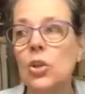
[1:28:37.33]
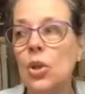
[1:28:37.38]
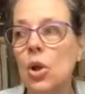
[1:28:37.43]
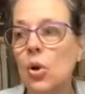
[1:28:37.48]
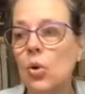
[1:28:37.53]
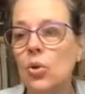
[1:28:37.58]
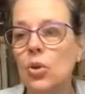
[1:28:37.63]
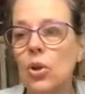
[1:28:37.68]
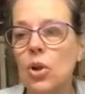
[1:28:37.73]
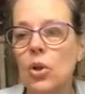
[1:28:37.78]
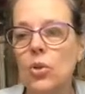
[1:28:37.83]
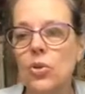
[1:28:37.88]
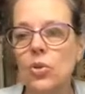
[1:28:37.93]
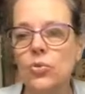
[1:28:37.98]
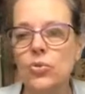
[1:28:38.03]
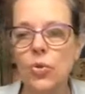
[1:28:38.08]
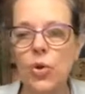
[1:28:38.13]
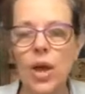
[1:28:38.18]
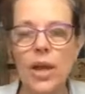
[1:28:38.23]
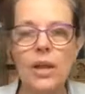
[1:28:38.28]
you don't, you know, you're
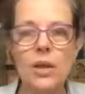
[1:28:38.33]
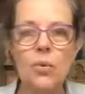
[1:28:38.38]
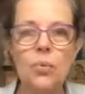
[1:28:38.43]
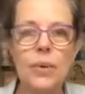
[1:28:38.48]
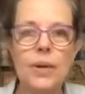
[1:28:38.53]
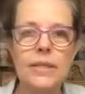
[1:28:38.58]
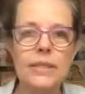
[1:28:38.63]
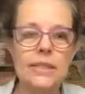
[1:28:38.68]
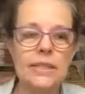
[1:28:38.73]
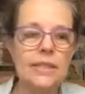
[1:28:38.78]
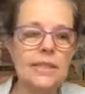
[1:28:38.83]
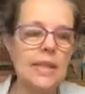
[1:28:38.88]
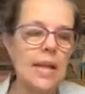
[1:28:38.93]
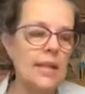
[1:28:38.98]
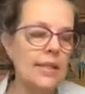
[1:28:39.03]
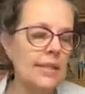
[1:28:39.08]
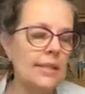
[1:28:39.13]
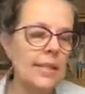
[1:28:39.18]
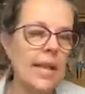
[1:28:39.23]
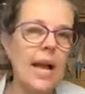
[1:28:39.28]
trying to reach
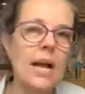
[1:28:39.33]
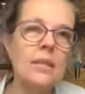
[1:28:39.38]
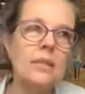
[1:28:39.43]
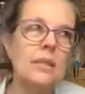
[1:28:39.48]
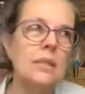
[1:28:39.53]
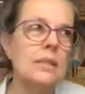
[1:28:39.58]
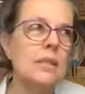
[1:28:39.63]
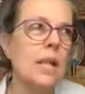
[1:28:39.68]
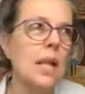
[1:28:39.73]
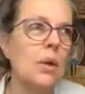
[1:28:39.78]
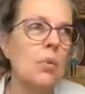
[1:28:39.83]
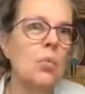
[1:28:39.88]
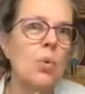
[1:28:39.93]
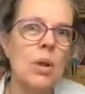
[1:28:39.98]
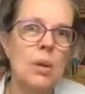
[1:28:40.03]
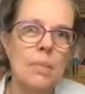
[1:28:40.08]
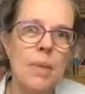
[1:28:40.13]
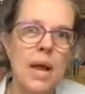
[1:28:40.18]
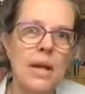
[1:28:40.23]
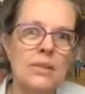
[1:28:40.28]
inside these houses. Like
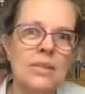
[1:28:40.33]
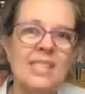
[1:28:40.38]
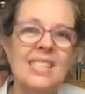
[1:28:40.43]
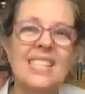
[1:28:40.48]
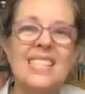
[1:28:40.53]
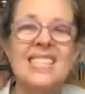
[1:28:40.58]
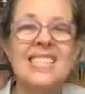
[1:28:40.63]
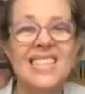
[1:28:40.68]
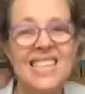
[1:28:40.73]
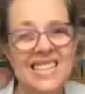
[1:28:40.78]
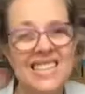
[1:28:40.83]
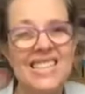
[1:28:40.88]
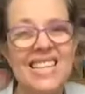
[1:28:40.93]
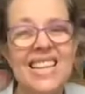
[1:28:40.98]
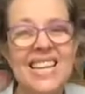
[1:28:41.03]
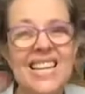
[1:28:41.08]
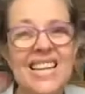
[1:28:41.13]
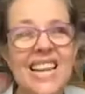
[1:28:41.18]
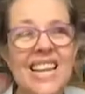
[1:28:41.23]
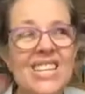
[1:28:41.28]
one of my houses is
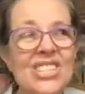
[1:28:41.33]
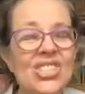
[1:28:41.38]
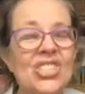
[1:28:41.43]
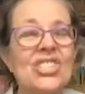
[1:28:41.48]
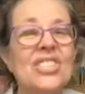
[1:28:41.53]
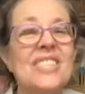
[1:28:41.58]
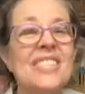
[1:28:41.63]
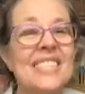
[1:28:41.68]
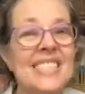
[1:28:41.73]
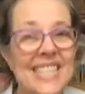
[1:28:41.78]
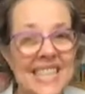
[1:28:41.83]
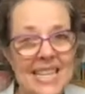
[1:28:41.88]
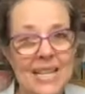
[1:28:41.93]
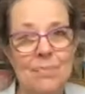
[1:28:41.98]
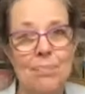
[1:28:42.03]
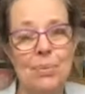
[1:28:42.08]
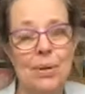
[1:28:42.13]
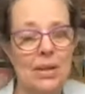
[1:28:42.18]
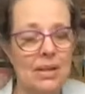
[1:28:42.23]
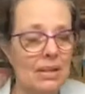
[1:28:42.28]
16 inches
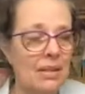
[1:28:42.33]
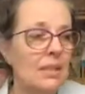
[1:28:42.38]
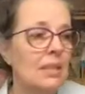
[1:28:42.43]
deep.